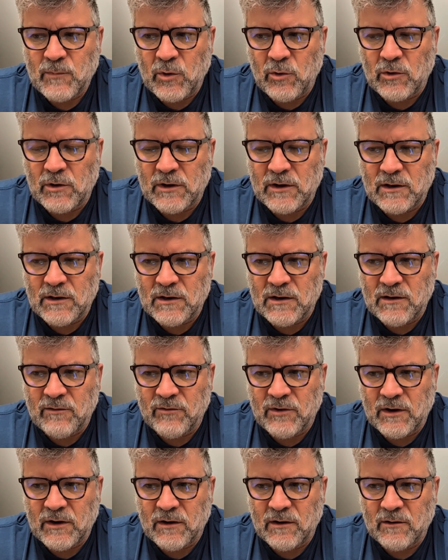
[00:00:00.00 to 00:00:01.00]
Early in the
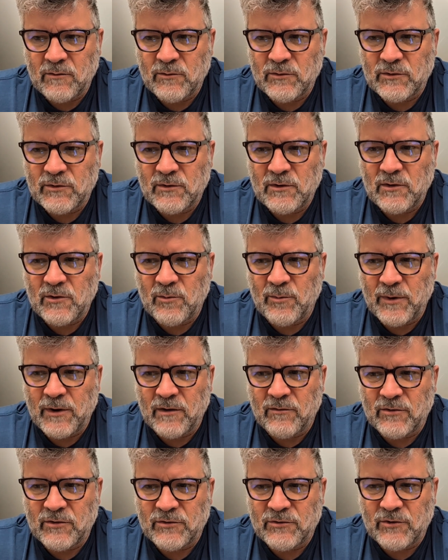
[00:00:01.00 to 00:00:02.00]
evening, it was a little bit
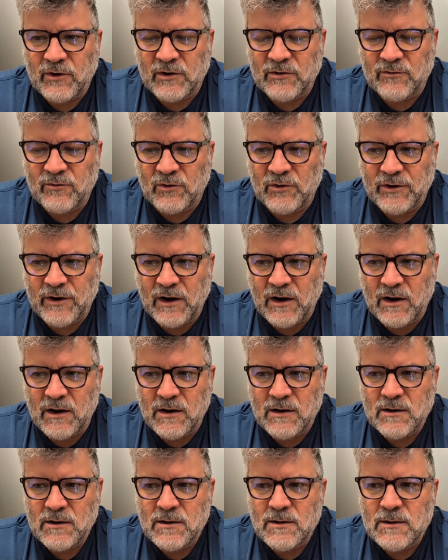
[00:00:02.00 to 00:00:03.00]
of a stressful
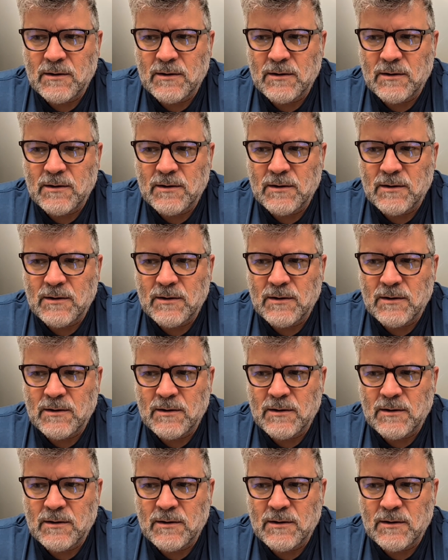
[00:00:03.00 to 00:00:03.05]
day.